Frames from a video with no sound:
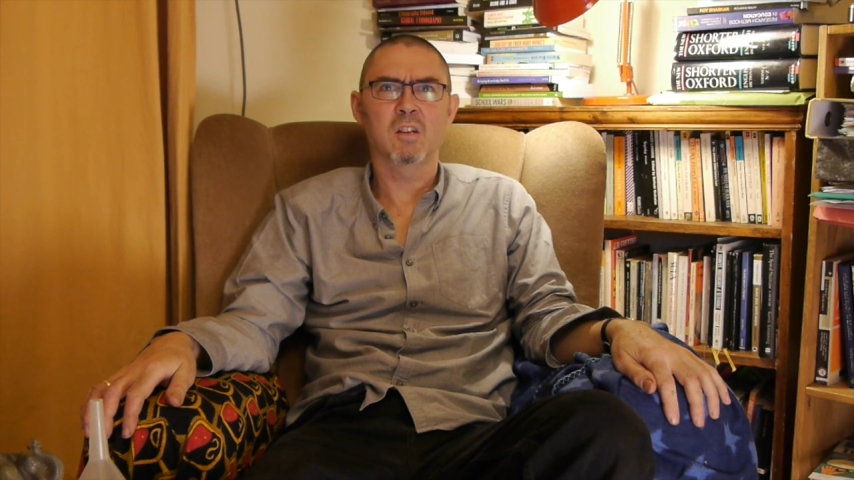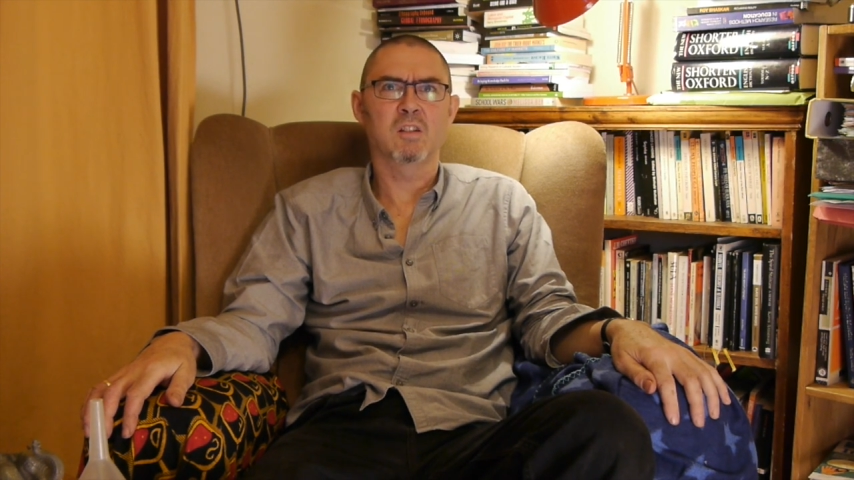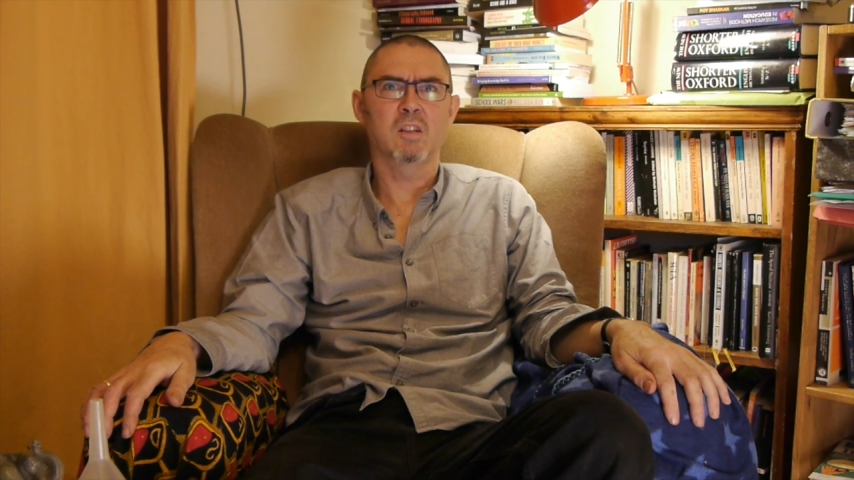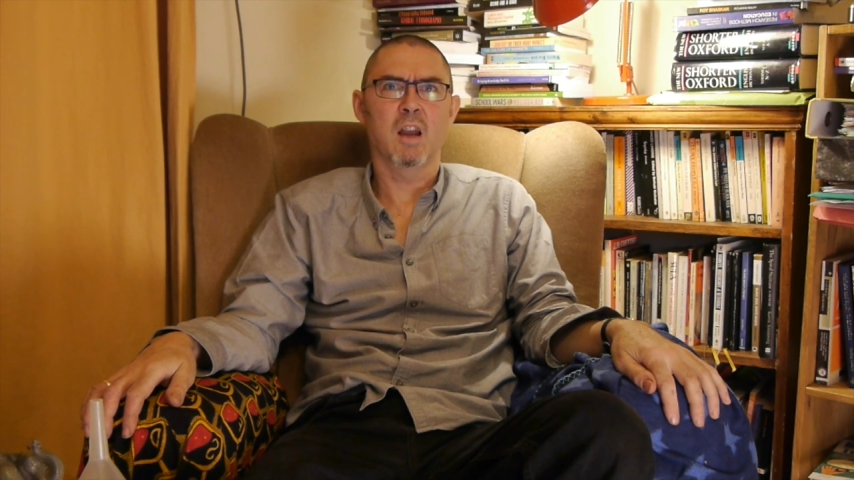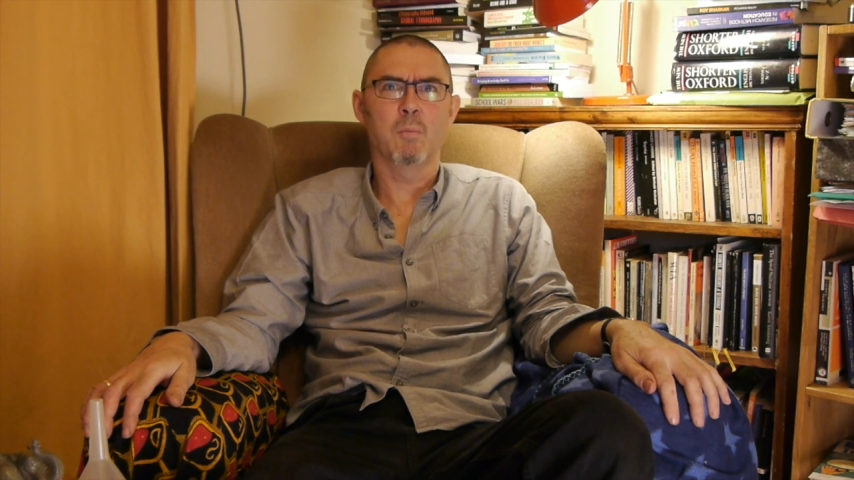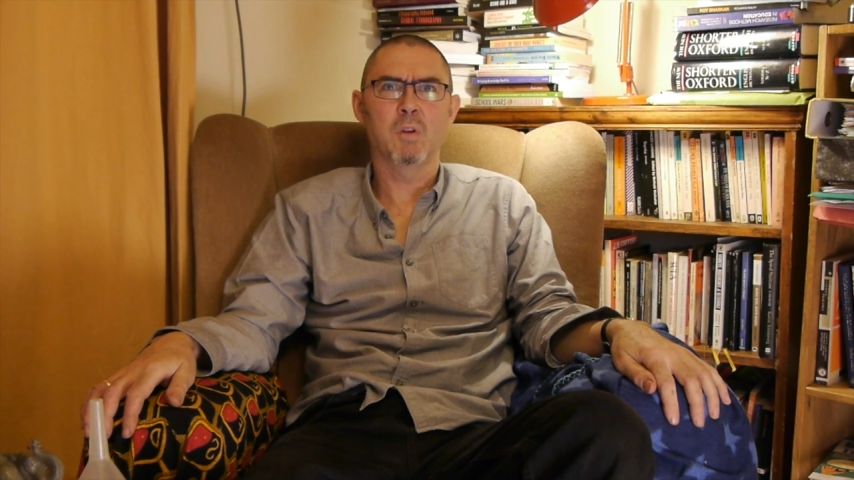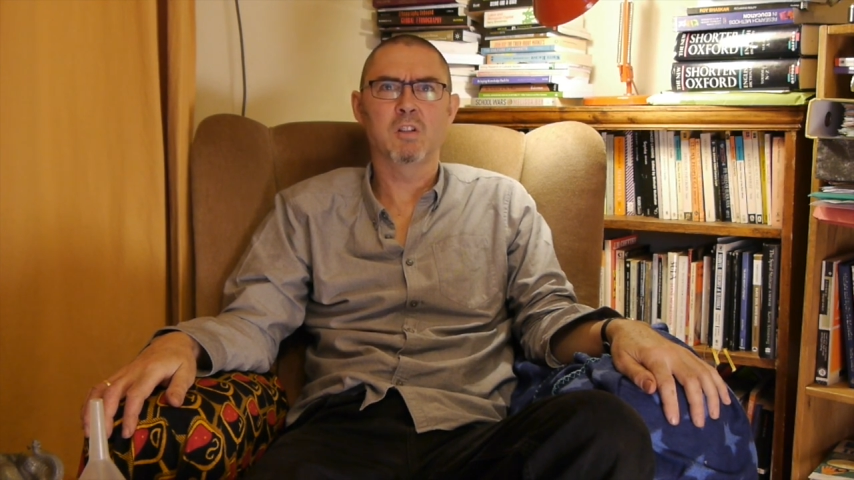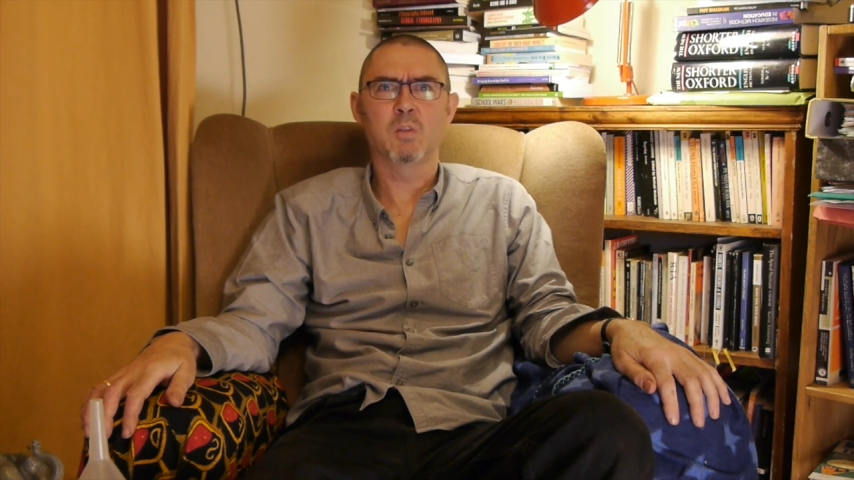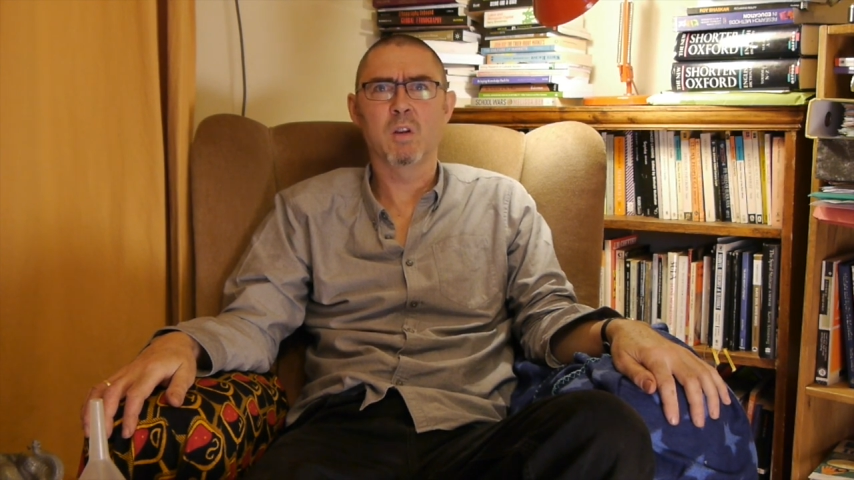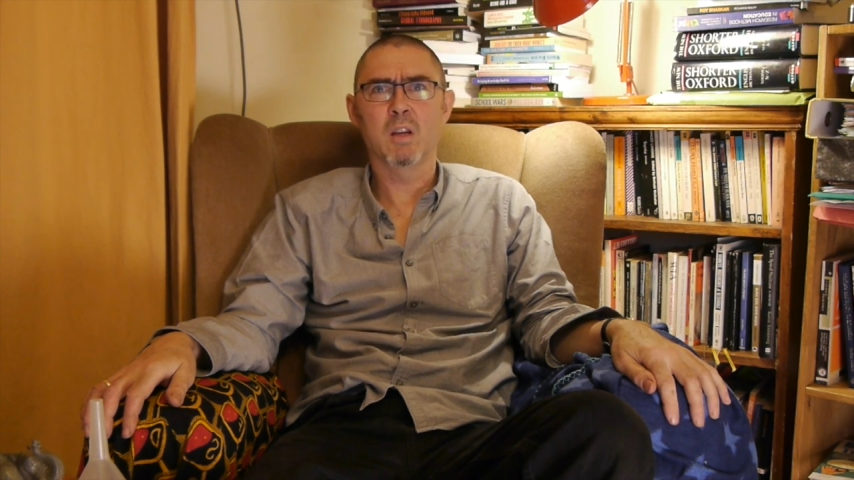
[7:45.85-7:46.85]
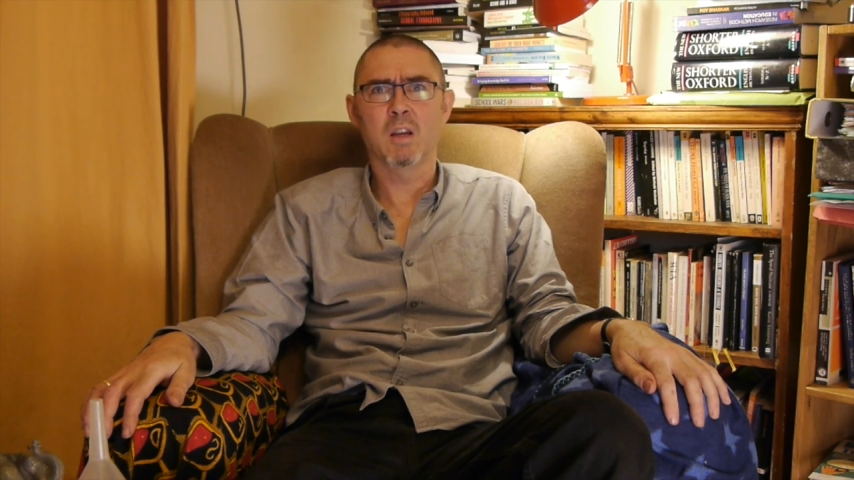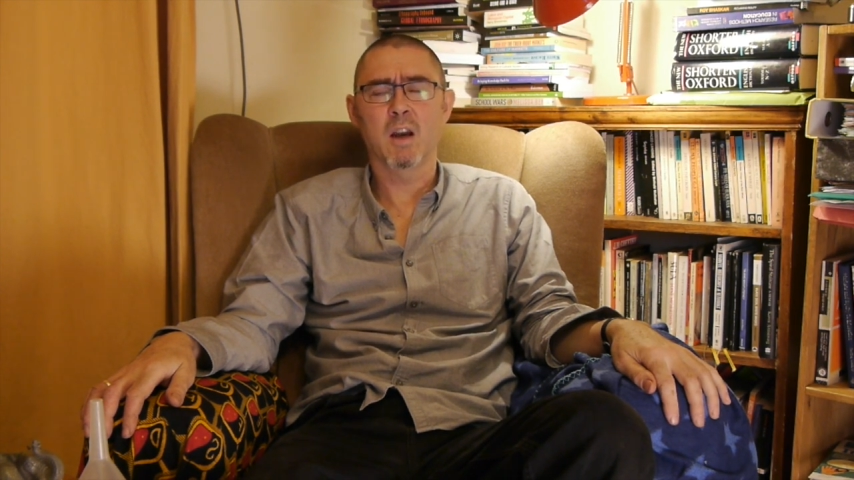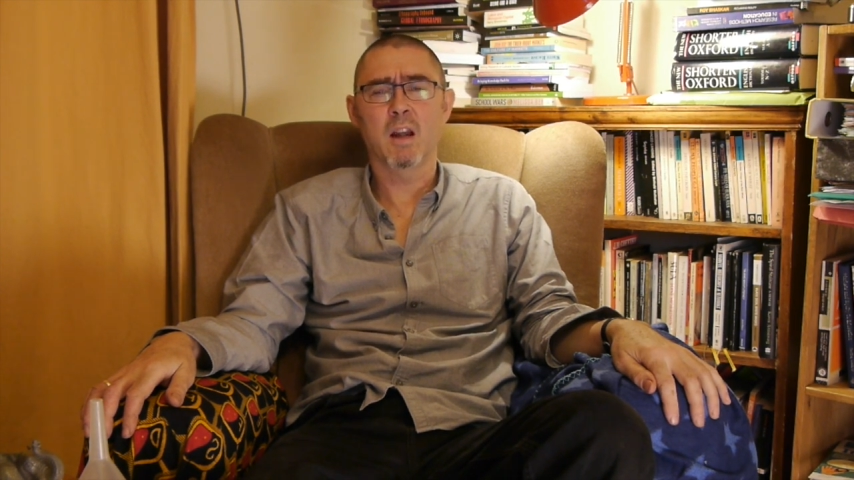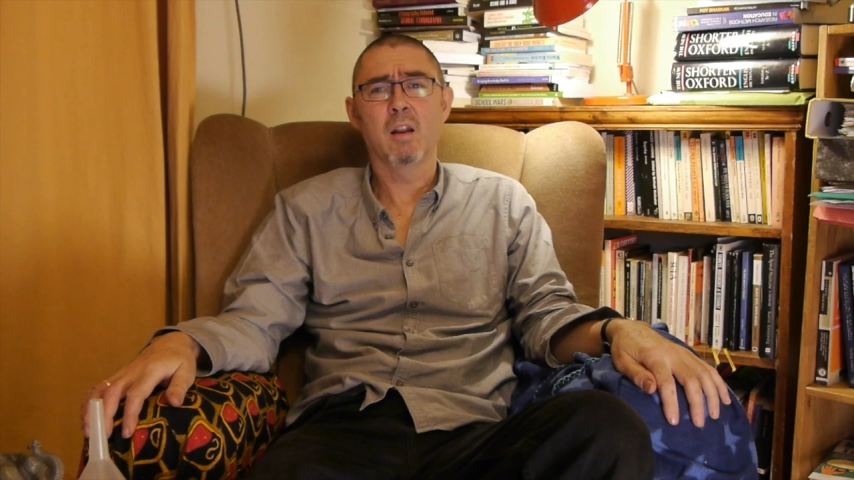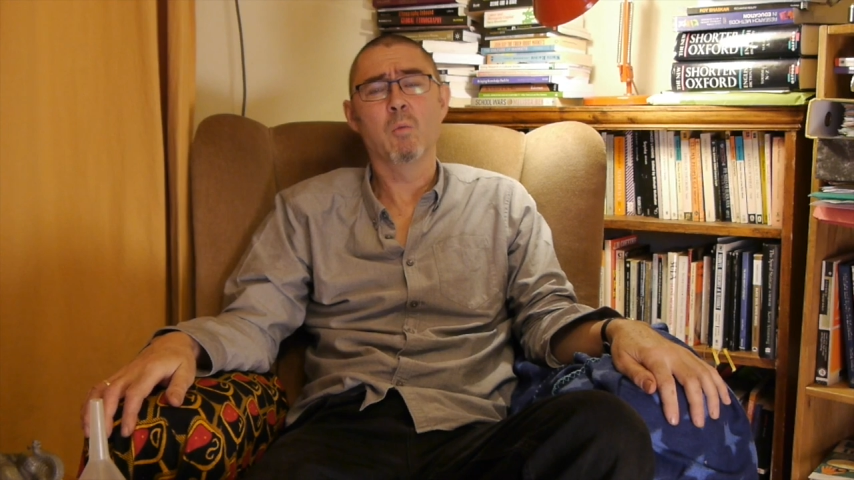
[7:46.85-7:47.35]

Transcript: a statement to indicate